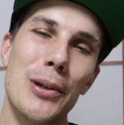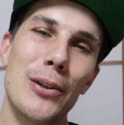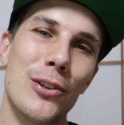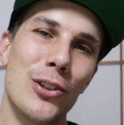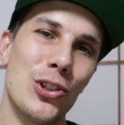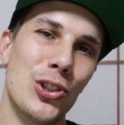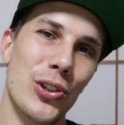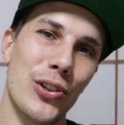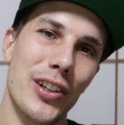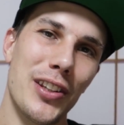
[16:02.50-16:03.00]
you're
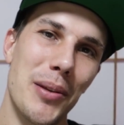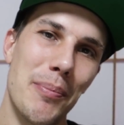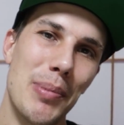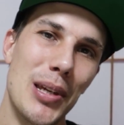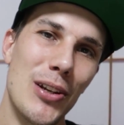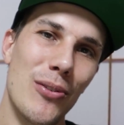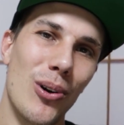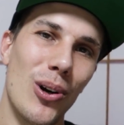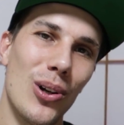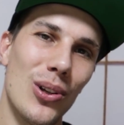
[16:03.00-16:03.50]
enjoying the
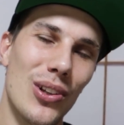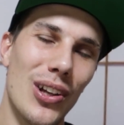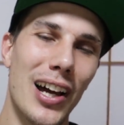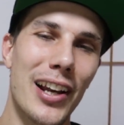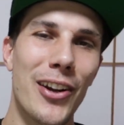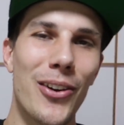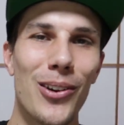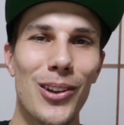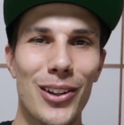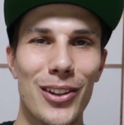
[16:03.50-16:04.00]
B-roll. I
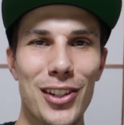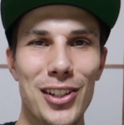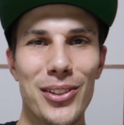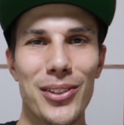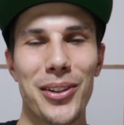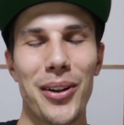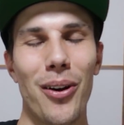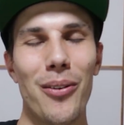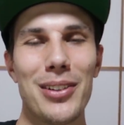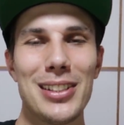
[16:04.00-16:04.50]
know a lot of you
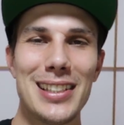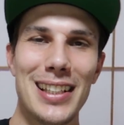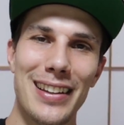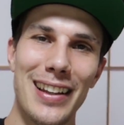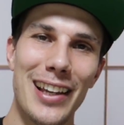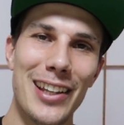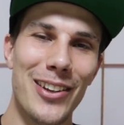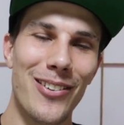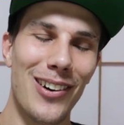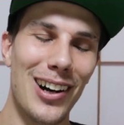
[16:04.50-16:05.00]
are commenting
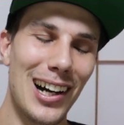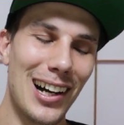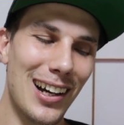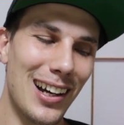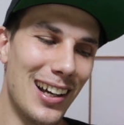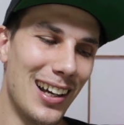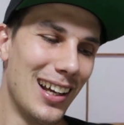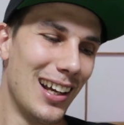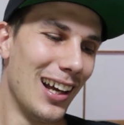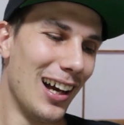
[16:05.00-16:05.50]
that you
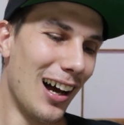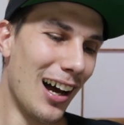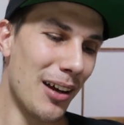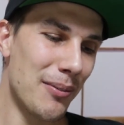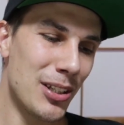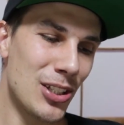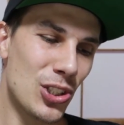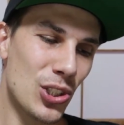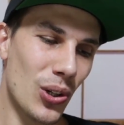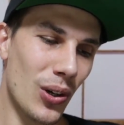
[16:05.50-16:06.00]
are.
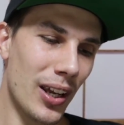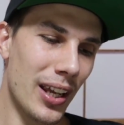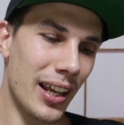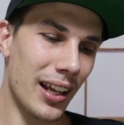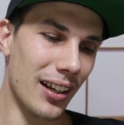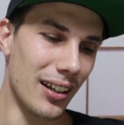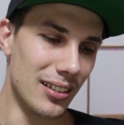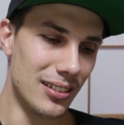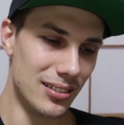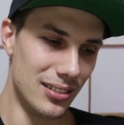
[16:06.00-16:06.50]
I'm
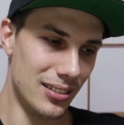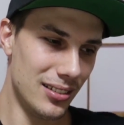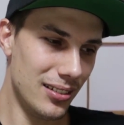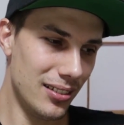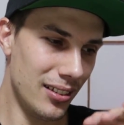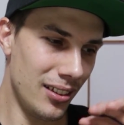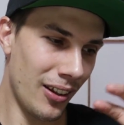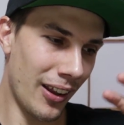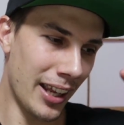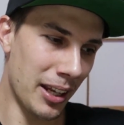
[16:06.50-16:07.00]
enjoying
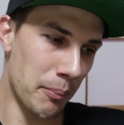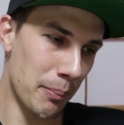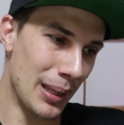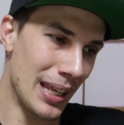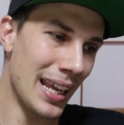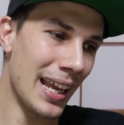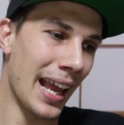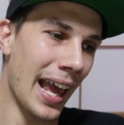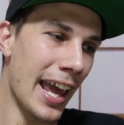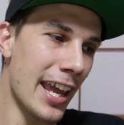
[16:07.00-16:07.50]
like
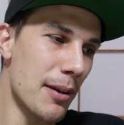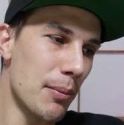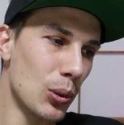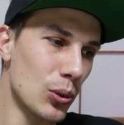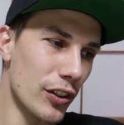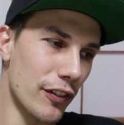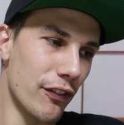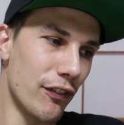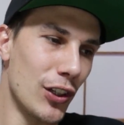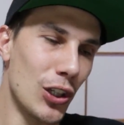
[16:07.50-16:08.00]
being able
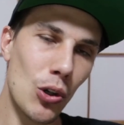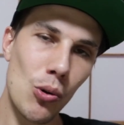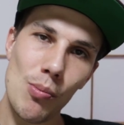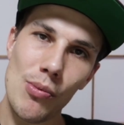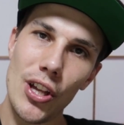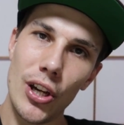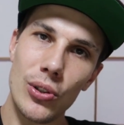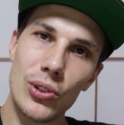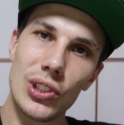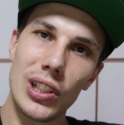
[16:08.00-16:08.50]
to
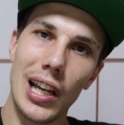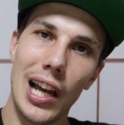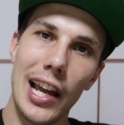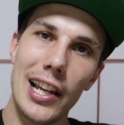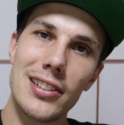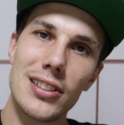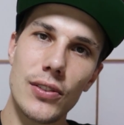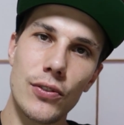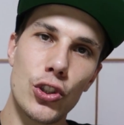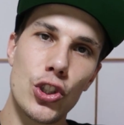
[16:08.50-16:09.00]
film those
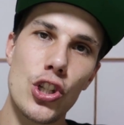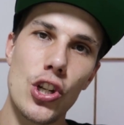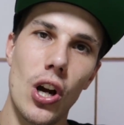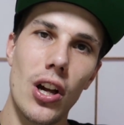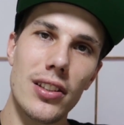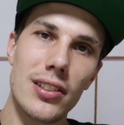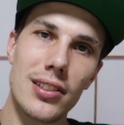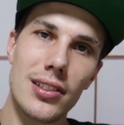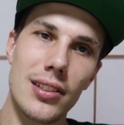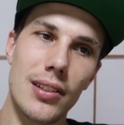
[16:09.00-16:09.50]
kinds of
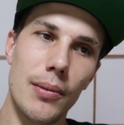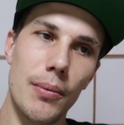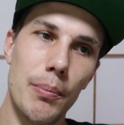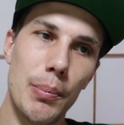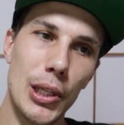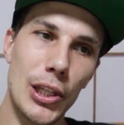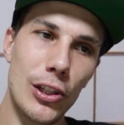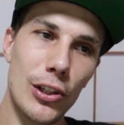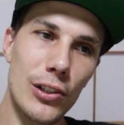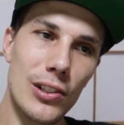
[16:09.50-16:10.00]
shots
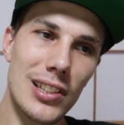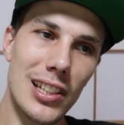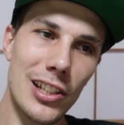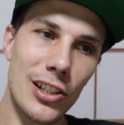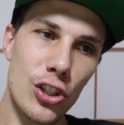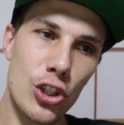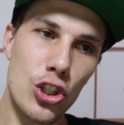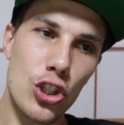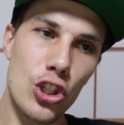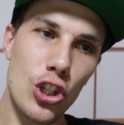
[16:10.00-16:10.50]
because
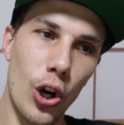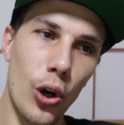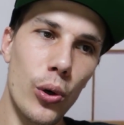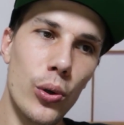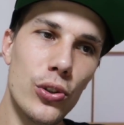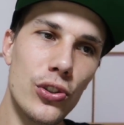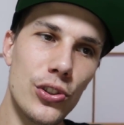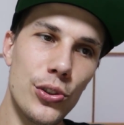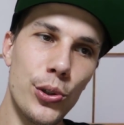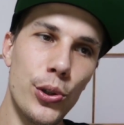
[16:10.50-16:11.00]
it
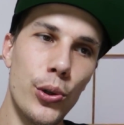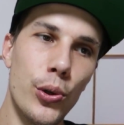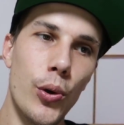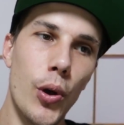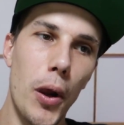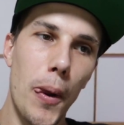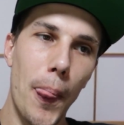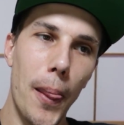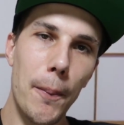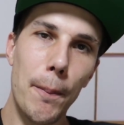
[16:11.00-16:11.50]
shows you
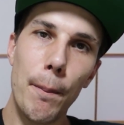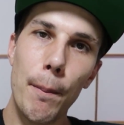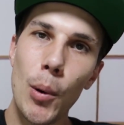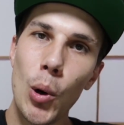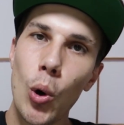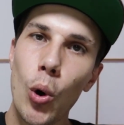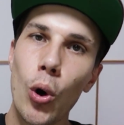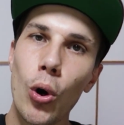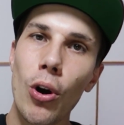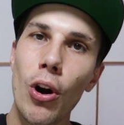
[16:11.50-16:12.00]

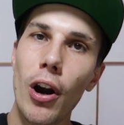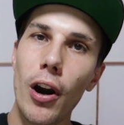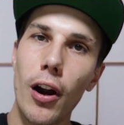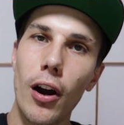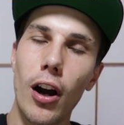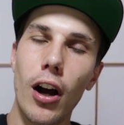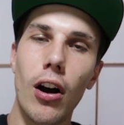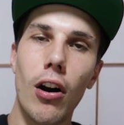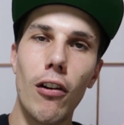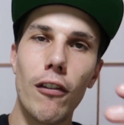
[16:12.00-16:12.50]
more
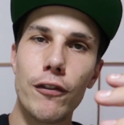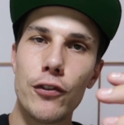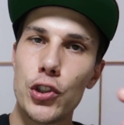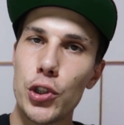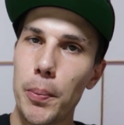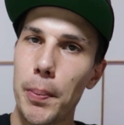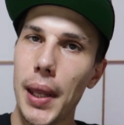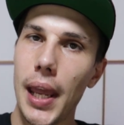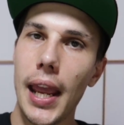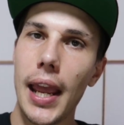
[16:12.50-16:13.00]
of
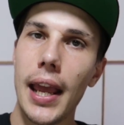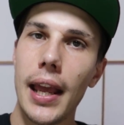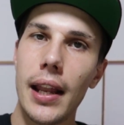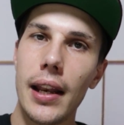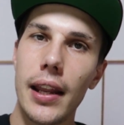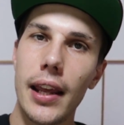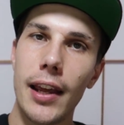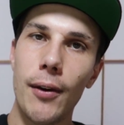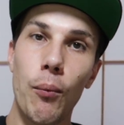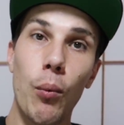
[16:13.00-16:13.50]

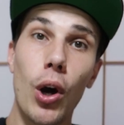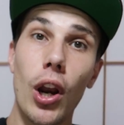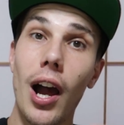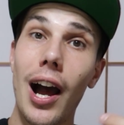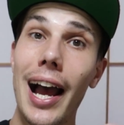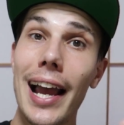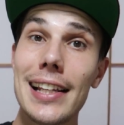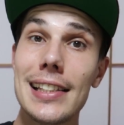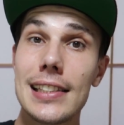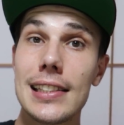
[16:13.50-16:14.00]
Japan and what
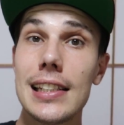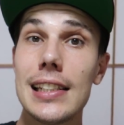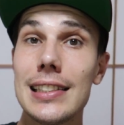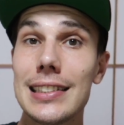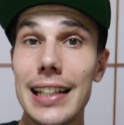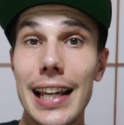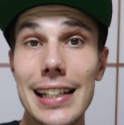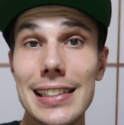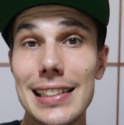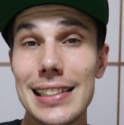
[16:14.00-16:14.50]
I see
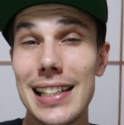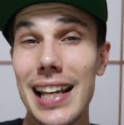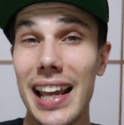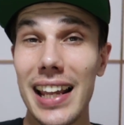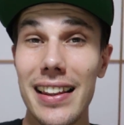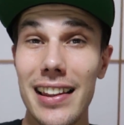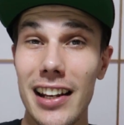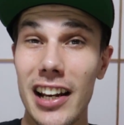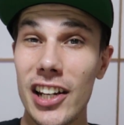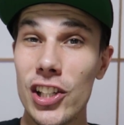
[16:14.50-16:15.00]
day to
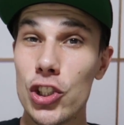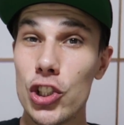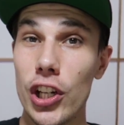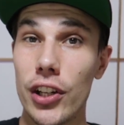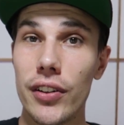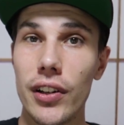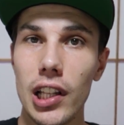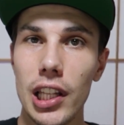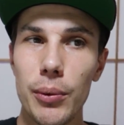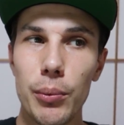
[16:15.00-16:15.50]
day that I
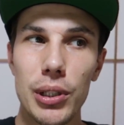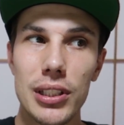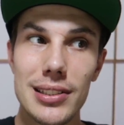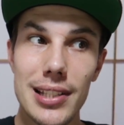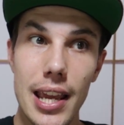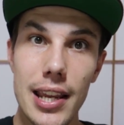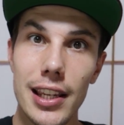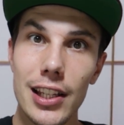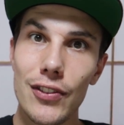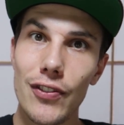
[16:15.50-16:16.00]
generally would
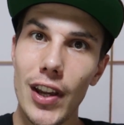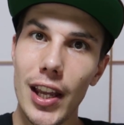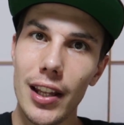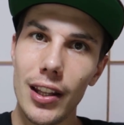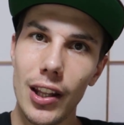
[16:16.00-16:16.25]
take take